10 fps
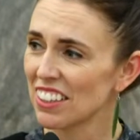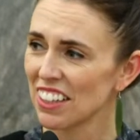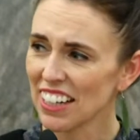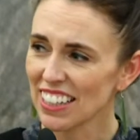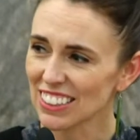
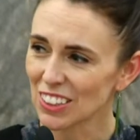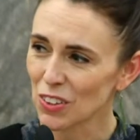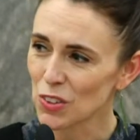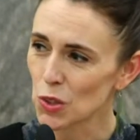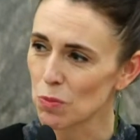Can I ask
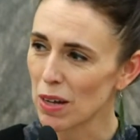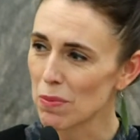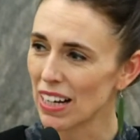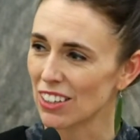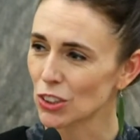those who may
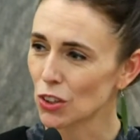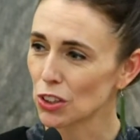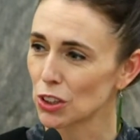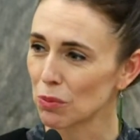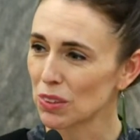be our
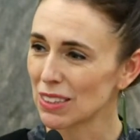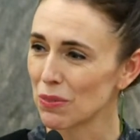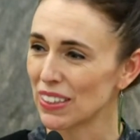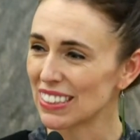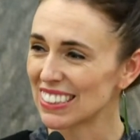scholarship
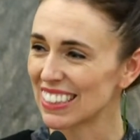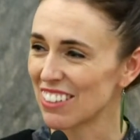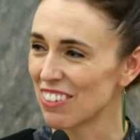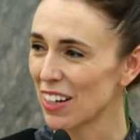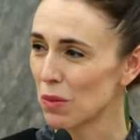recipients to
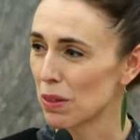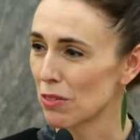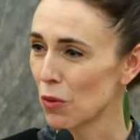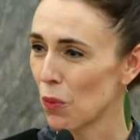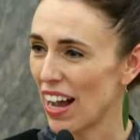give out a bit
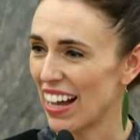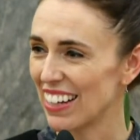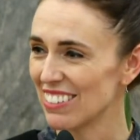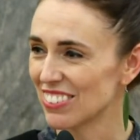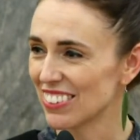of a
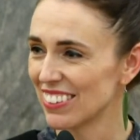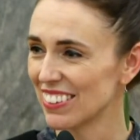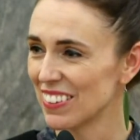wave?